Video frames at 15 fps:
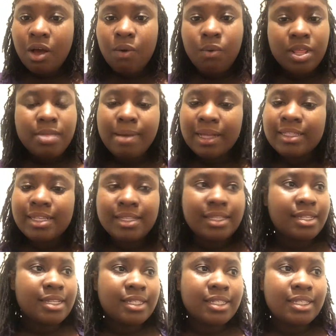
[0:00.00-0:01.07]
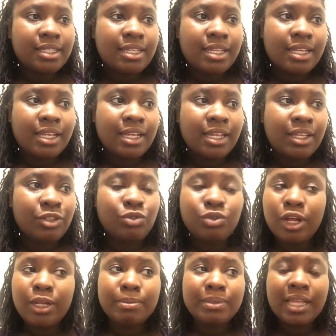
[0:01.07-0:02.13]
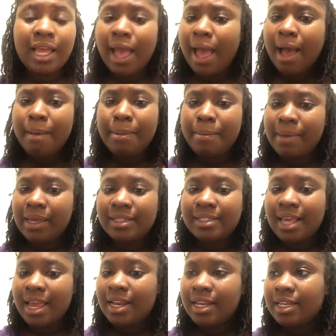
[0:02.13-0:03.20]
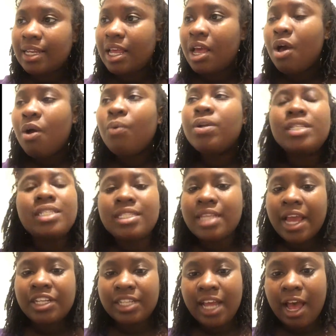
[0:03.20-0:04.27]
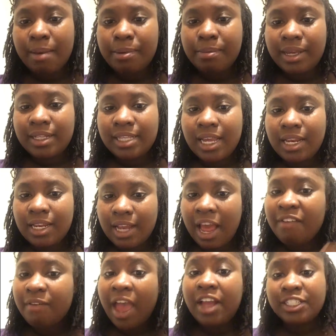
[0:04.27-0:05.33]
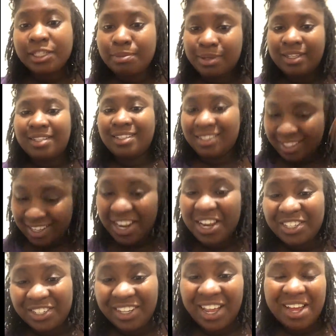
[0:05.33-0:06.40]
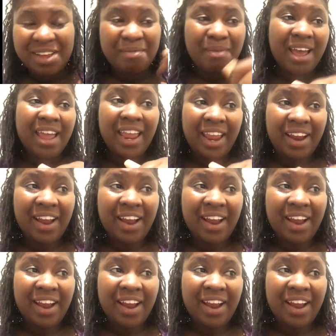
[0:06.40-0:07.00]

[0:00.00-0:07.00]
with my sisters, you know what I'm saying, how I've been maintaining. Well, this is actually how I've been maintaining. I've actually been interlocking my hair.